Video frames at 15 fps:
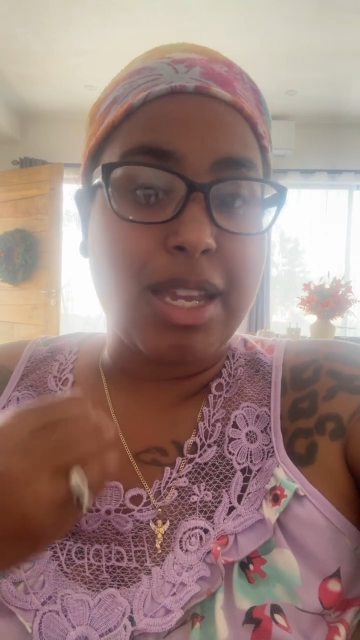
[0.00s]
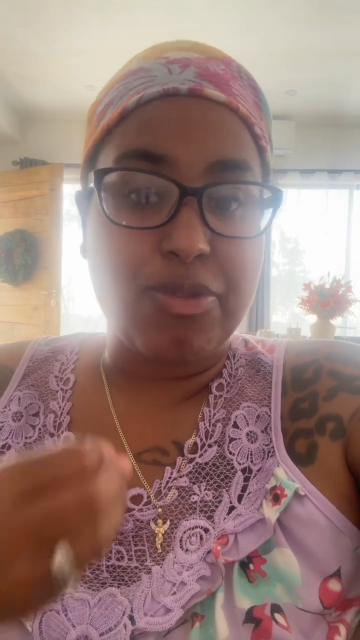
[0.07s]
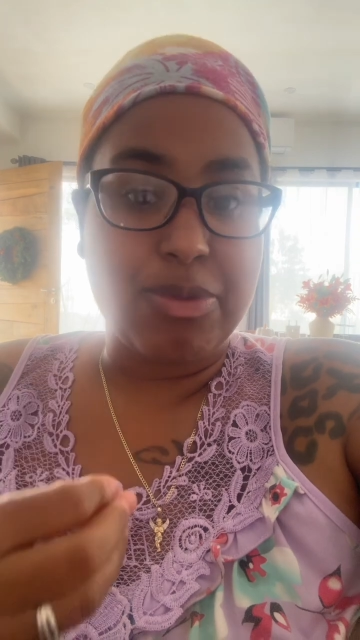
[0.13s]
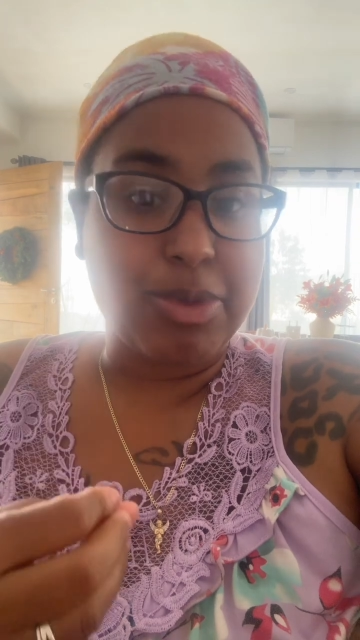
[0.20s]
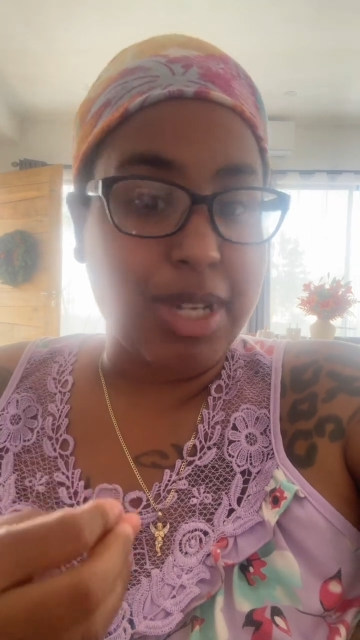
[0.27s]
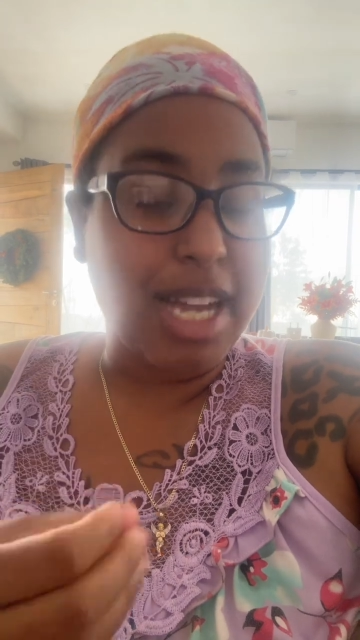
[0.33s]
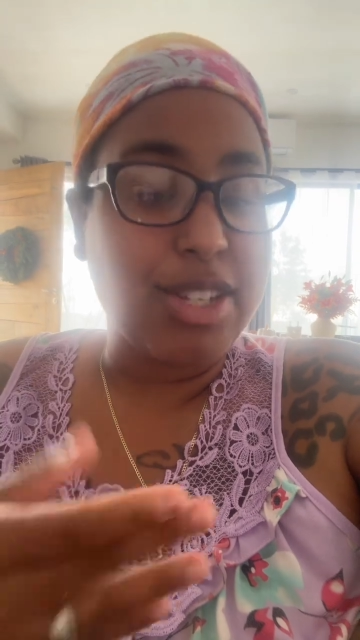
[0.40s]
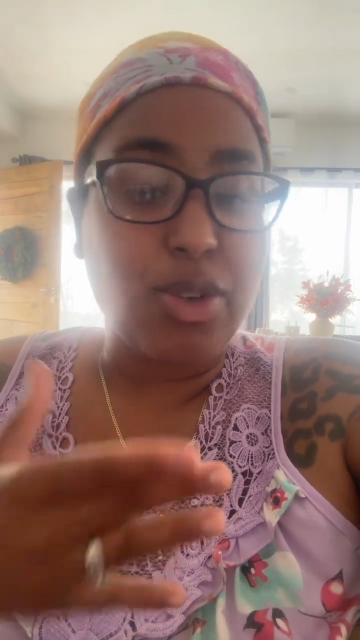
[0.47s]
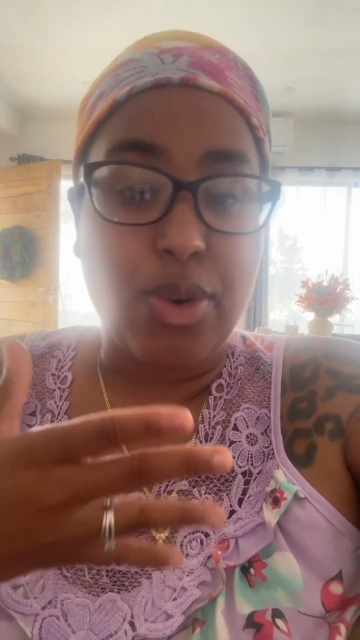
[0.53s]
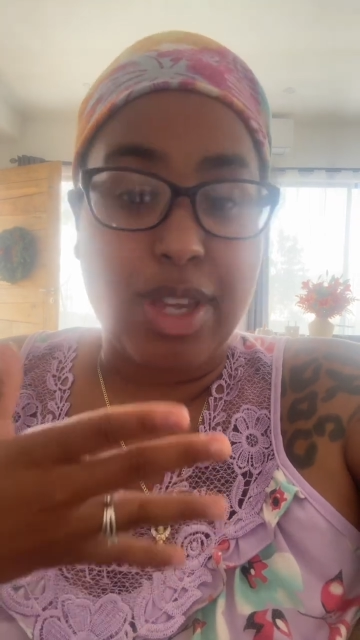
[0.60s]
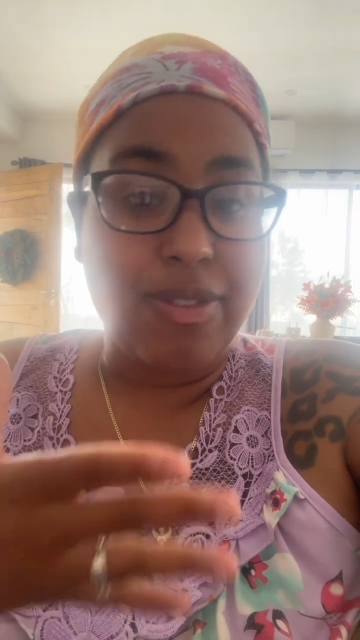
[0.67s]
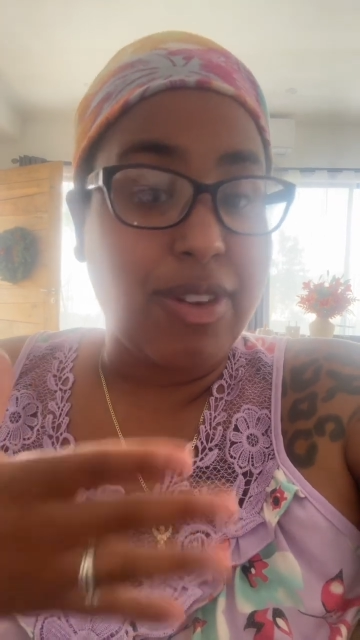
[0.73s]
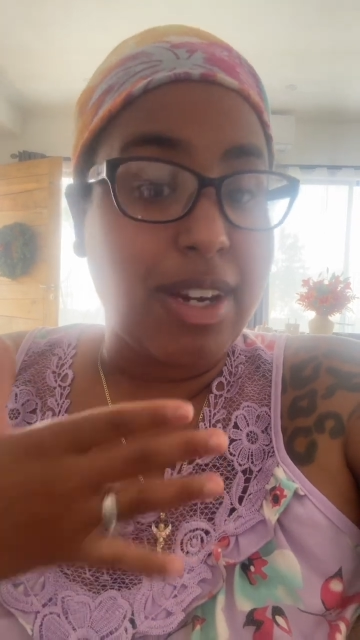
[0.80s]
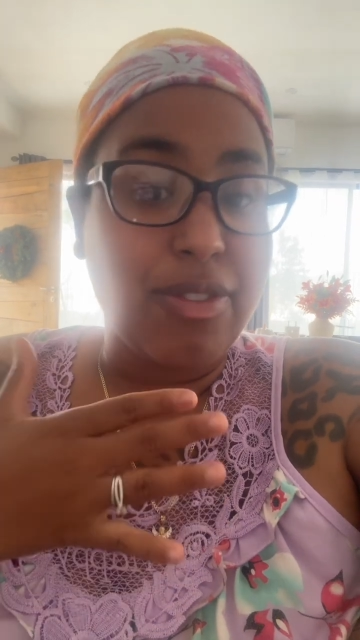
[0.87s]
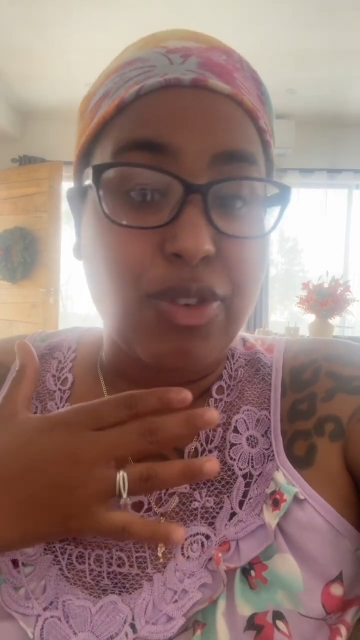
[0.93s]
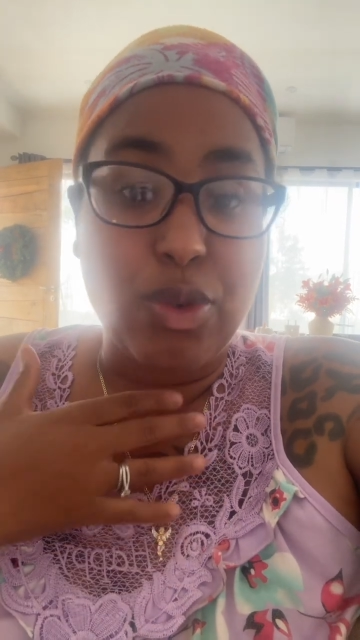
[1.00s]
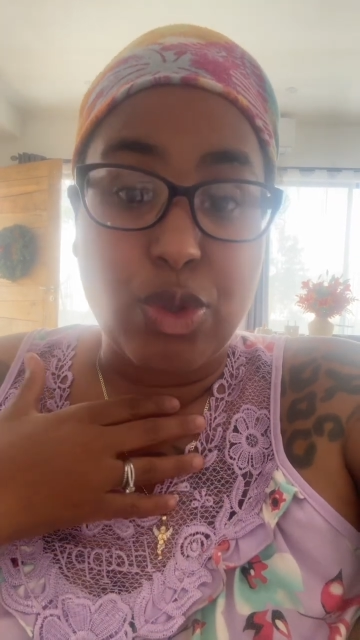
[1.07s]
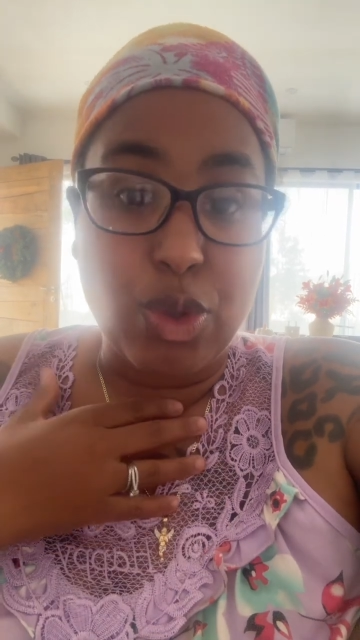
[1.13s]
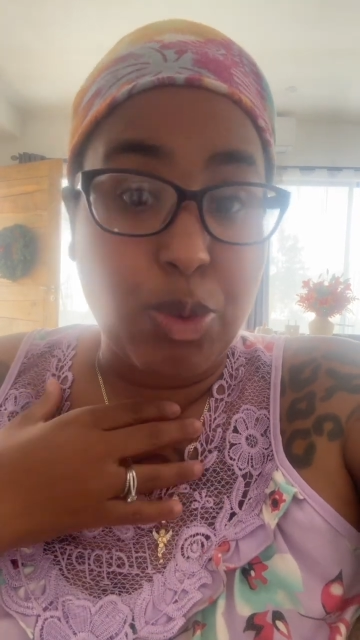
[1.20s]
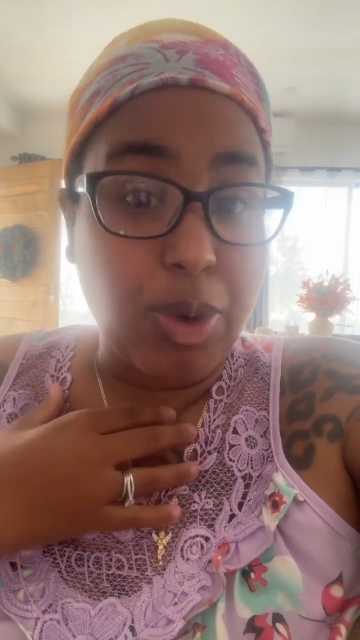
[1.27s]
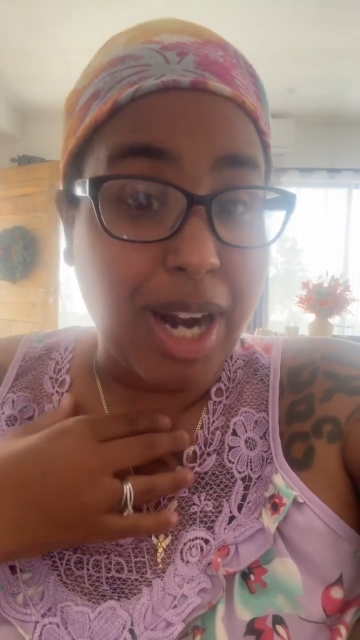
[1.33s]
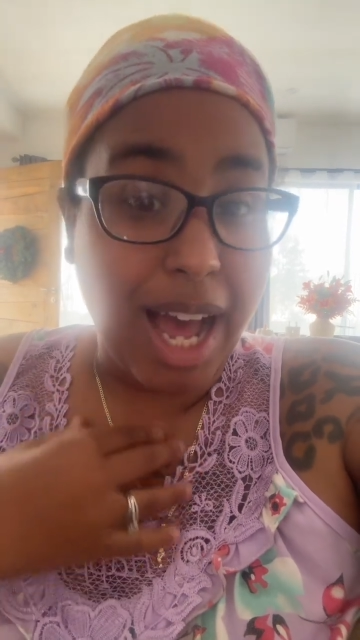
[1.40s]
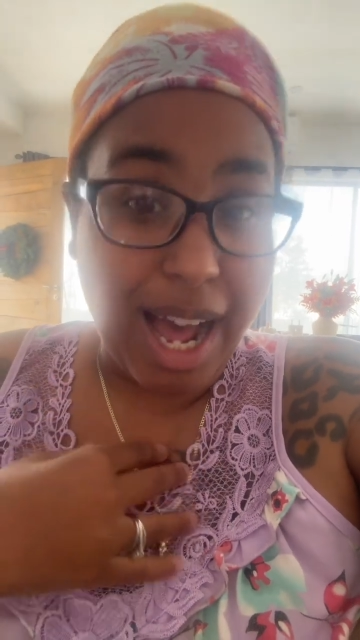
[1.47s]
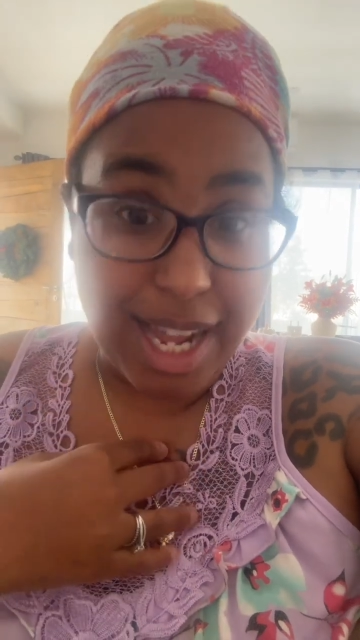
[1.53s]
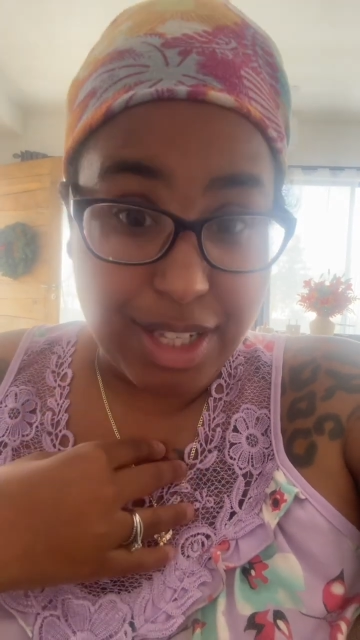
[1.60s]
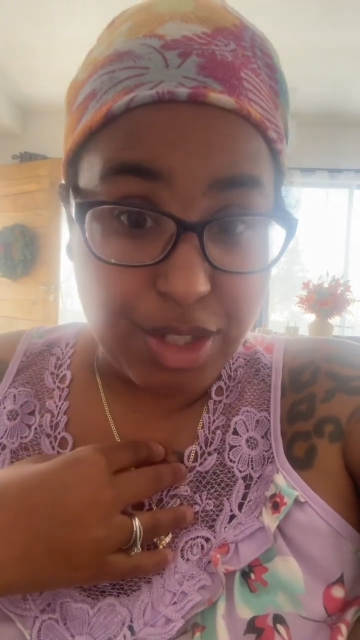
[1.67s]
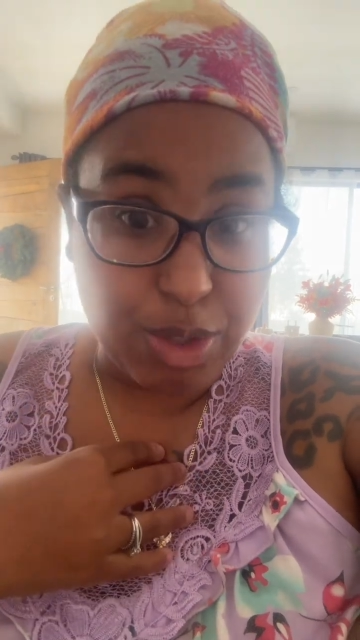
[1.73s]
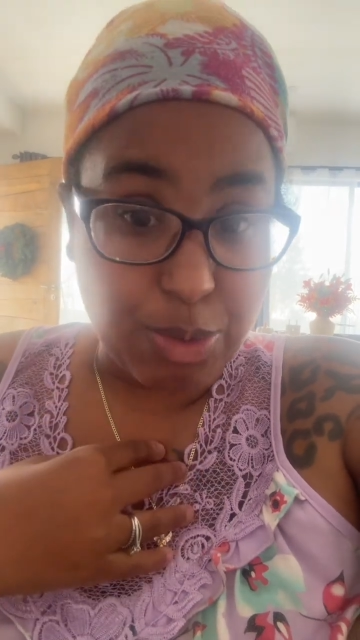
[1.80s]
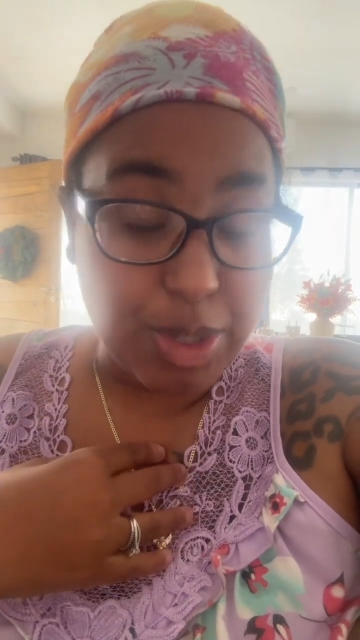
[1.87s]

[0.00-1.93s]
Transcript: it from scratch, or even if you do what I do,